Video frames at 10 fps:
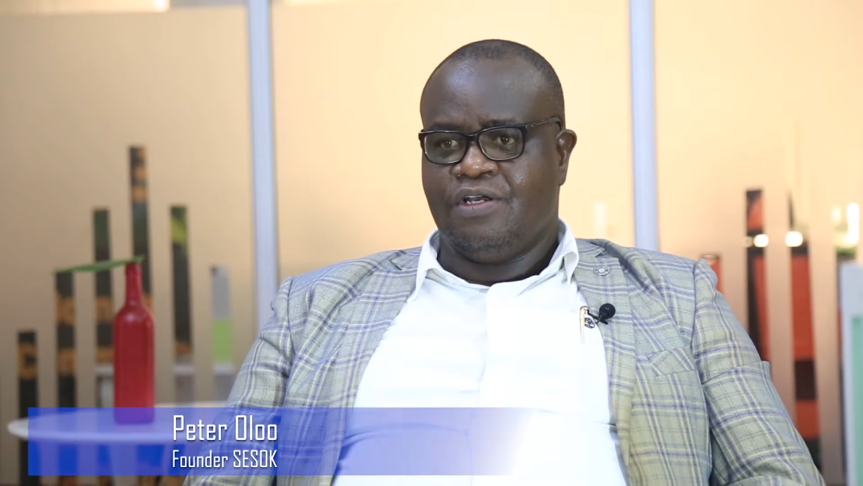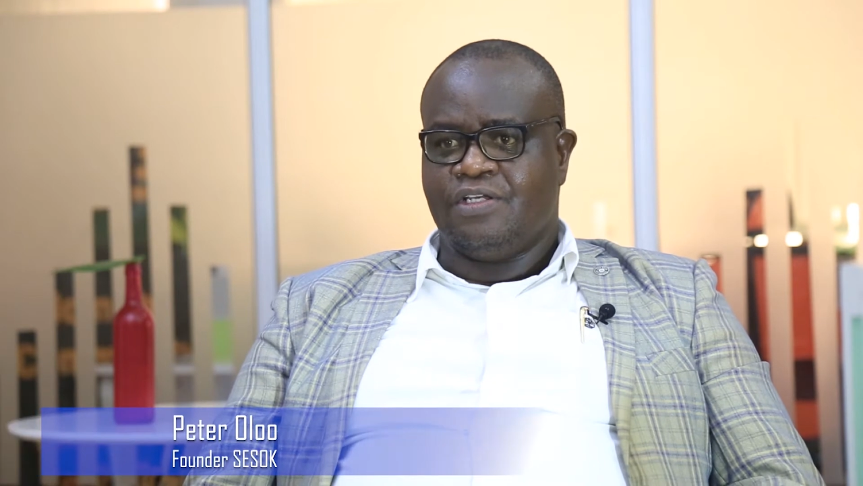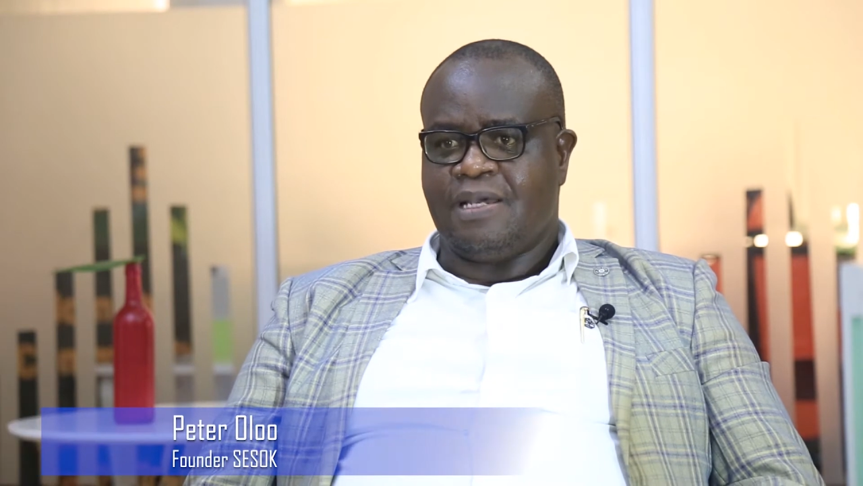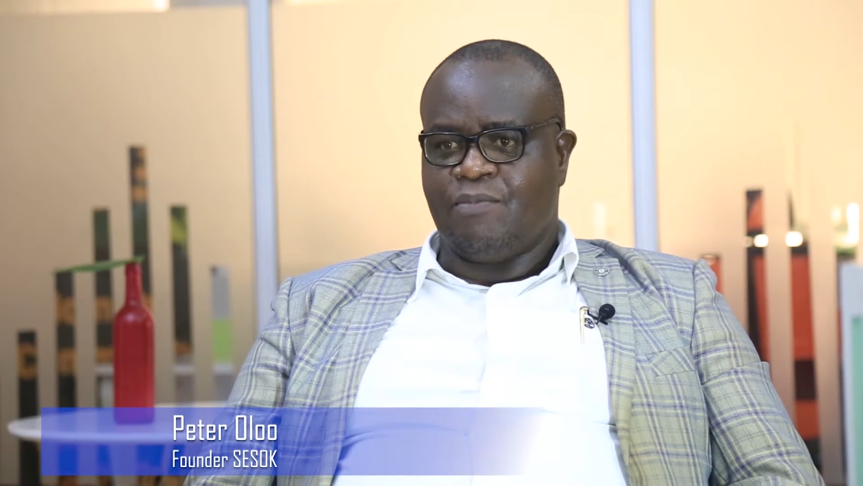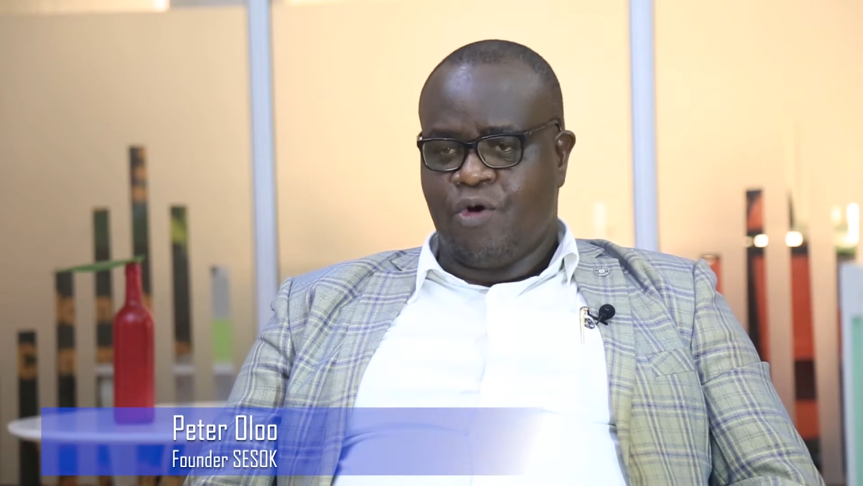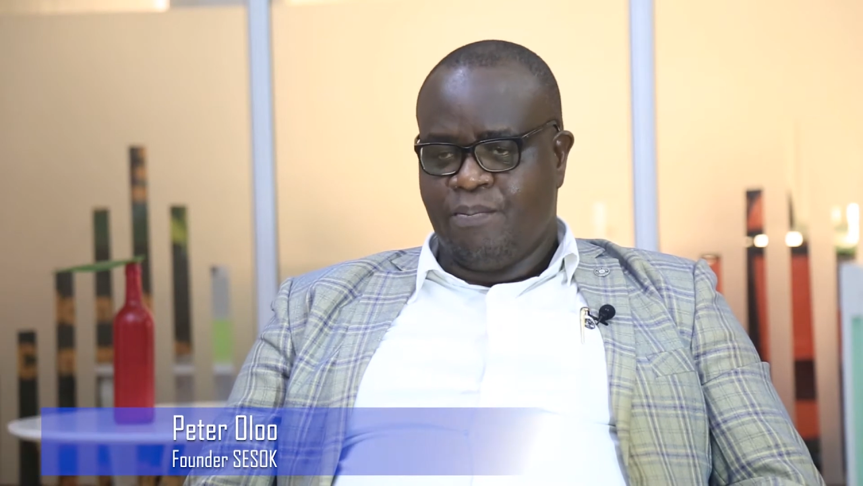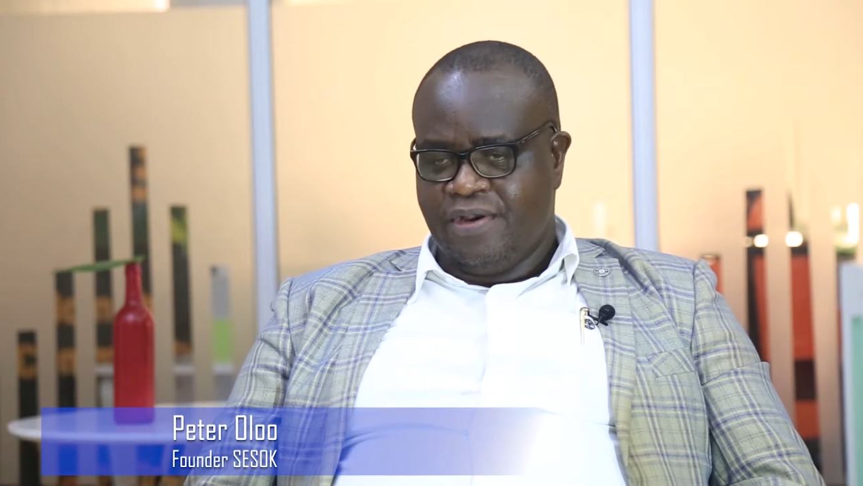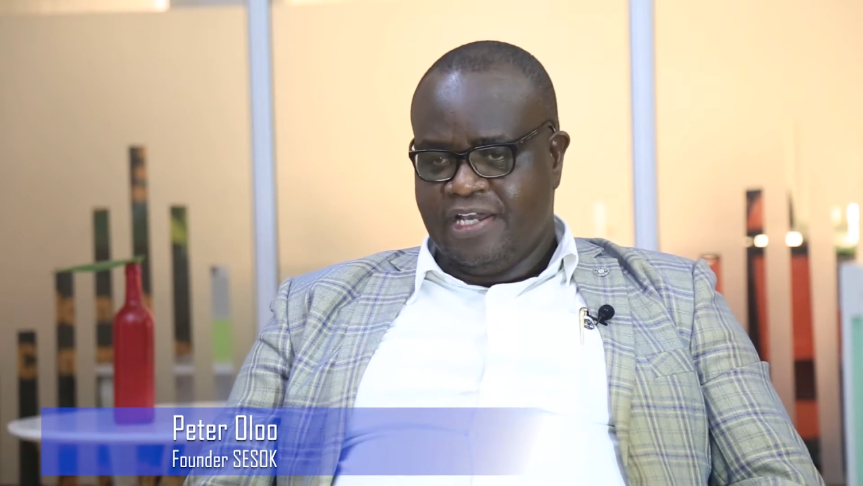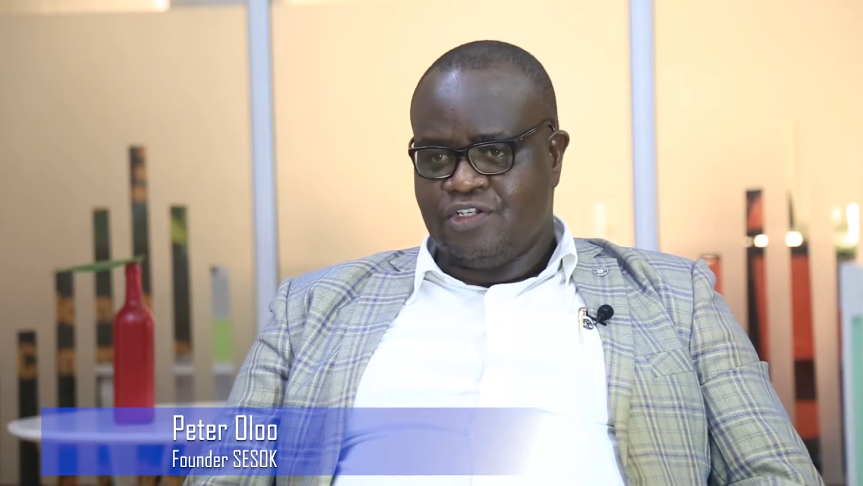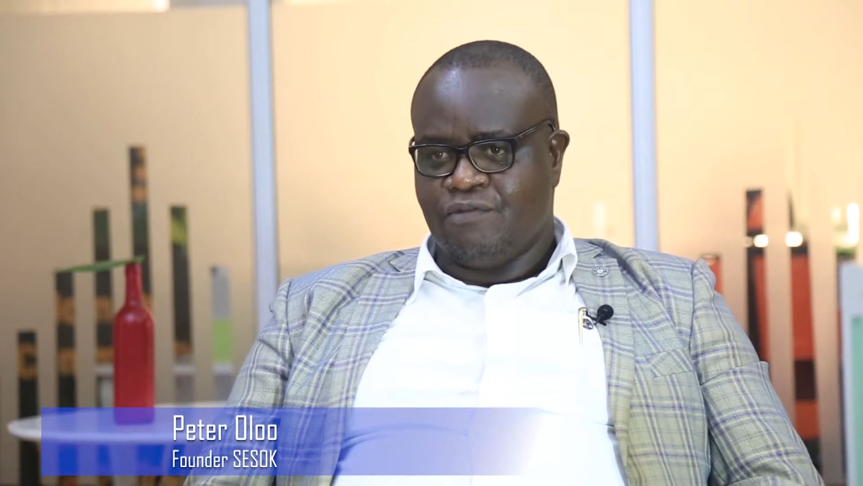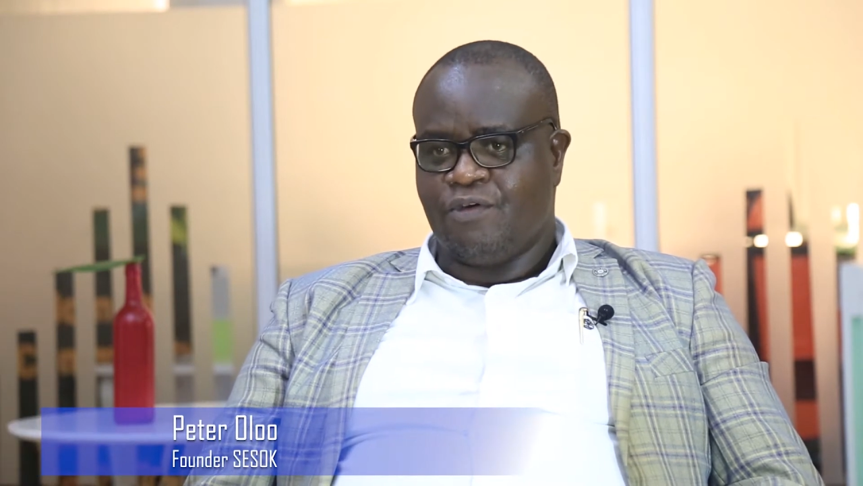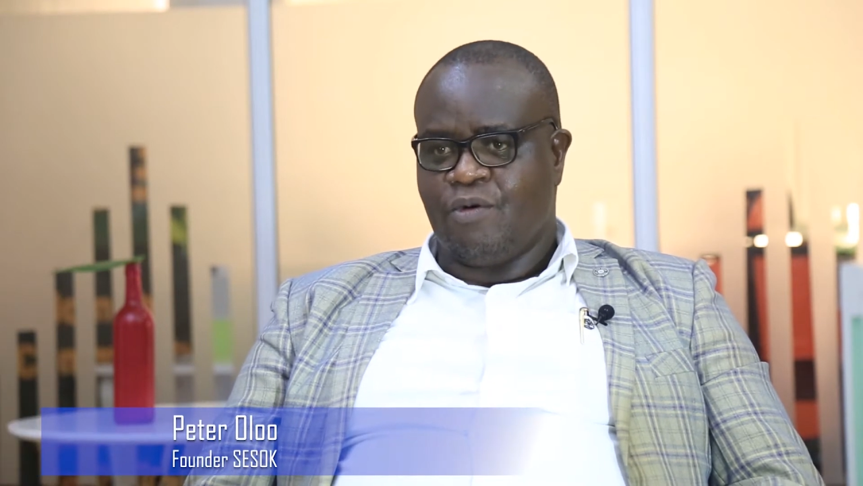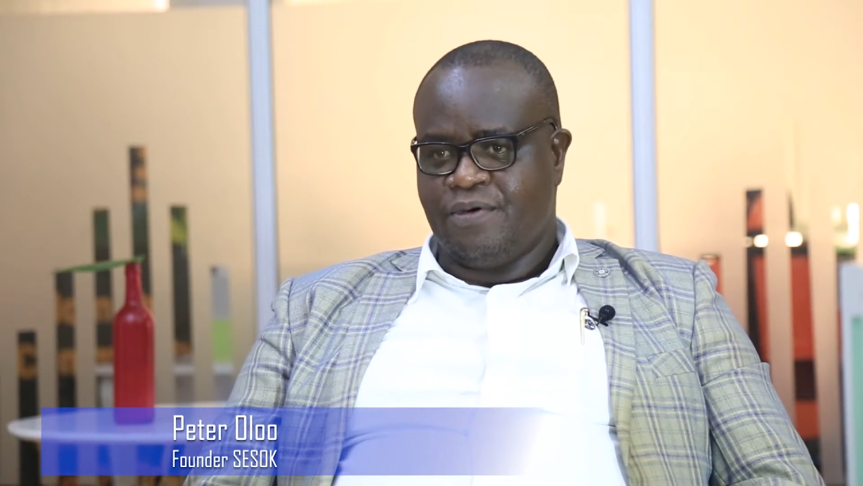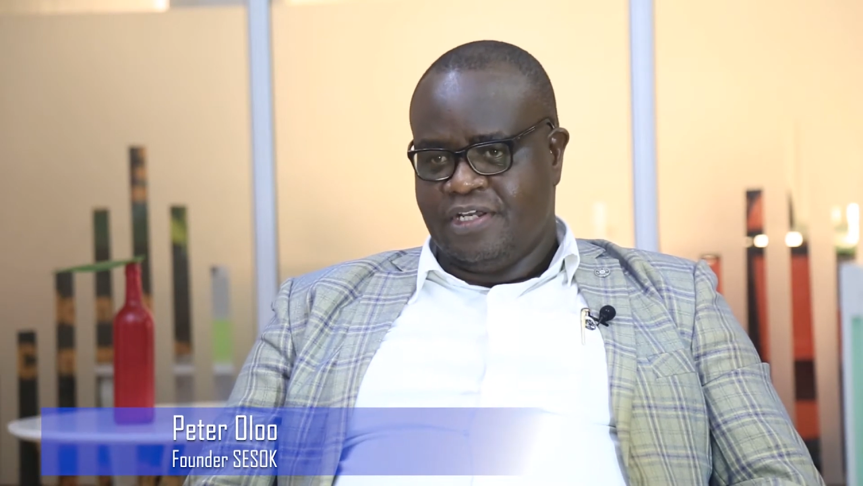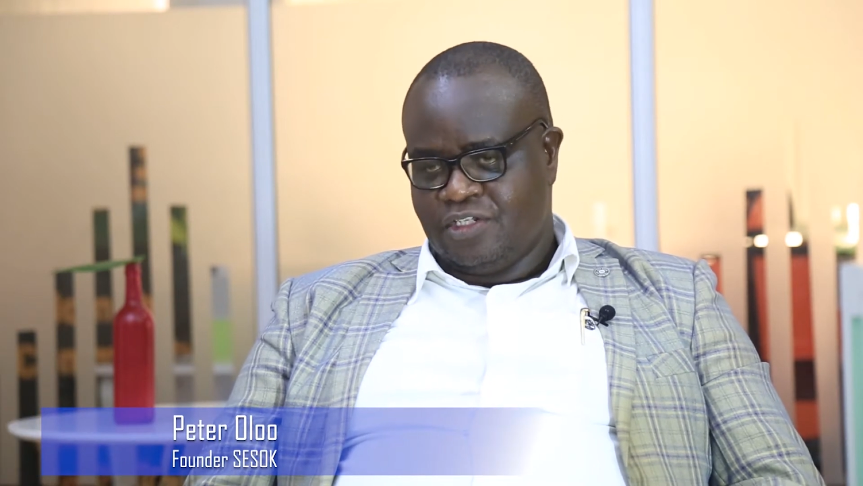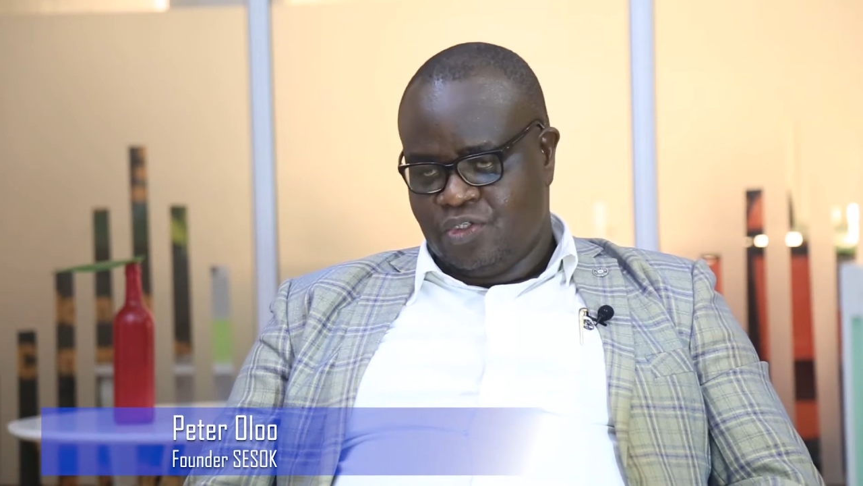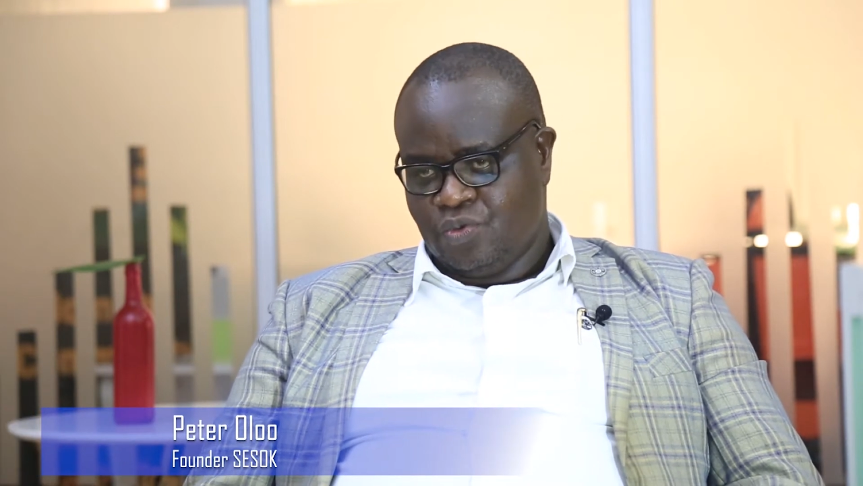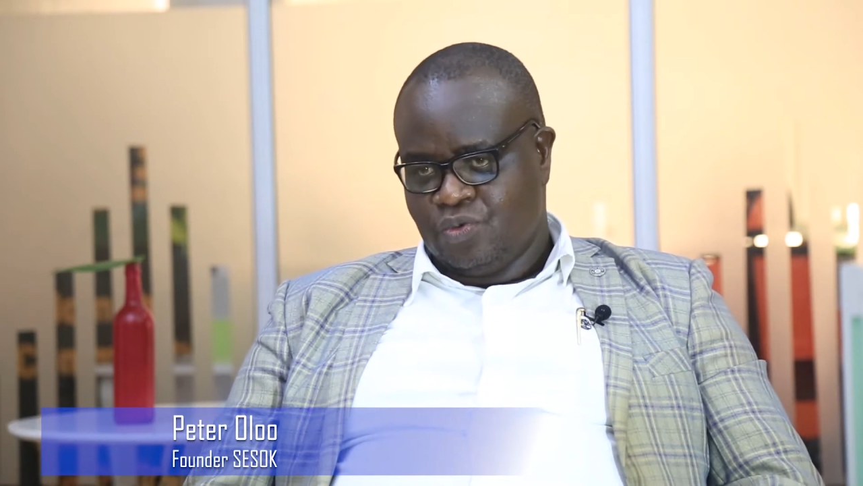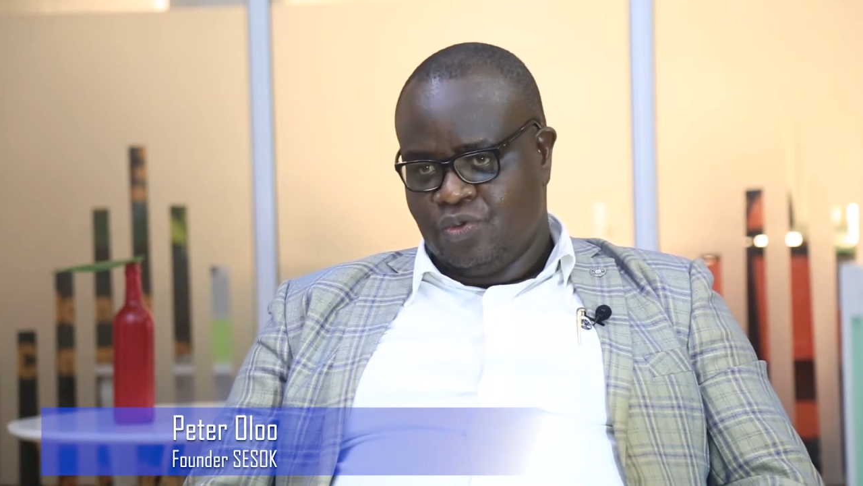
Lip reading: subcomponent of component 2.